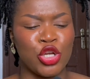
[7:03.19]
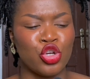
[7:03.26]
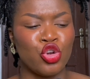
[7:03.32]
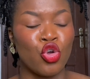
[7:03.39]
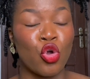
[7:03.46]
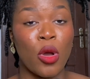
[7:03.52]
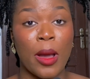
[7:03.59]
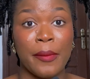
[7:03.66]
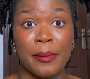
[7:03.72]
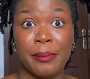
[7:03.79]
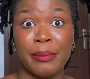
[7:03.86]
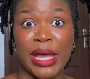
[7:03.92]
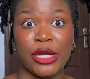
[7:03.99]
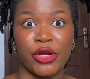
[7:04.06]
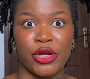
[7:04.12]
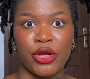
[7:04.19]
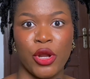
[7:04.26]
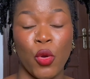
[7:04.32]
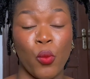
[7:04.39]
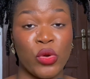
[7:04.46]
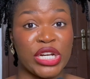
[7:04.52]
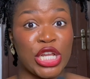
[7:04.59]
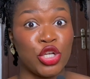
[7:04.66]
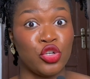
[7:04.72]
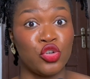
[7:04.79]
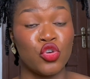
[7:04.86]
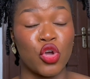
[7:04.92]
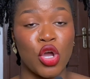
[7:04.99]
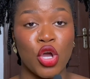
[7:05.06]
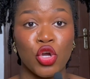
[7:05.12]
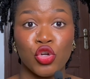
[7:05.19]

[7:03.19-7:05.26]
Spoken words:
look better, when I look